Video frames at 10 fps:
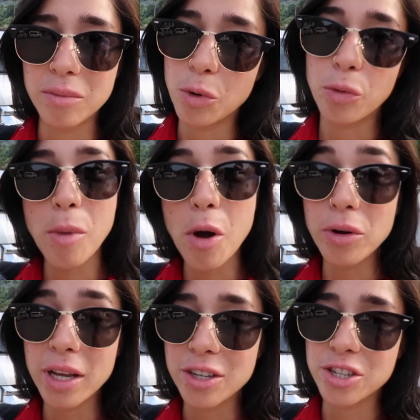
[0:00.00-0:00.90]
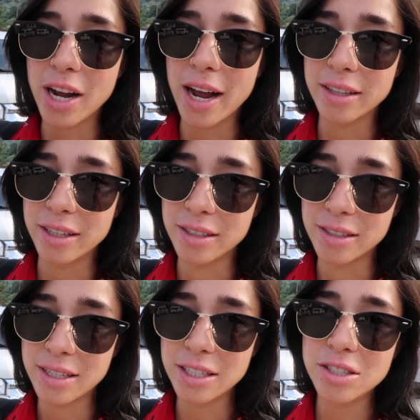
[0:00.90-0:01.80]
a remote-ish
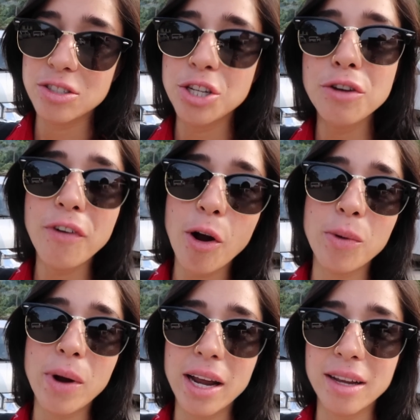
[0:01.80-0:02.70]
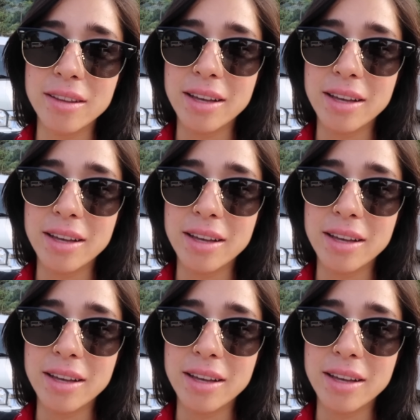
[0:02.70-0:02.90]
island. It's too far away